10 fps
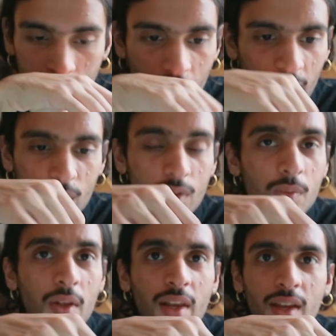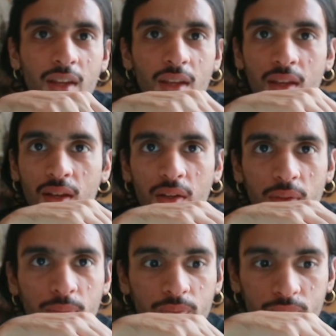I don't smell any
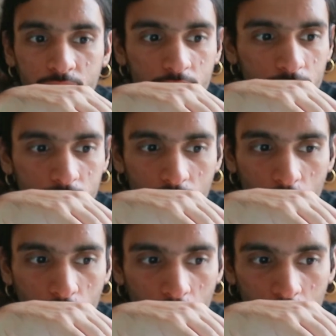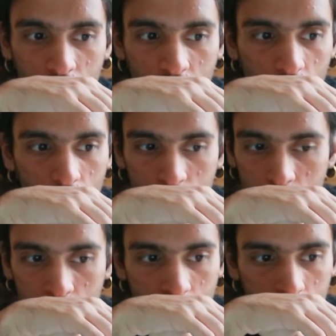burned notes.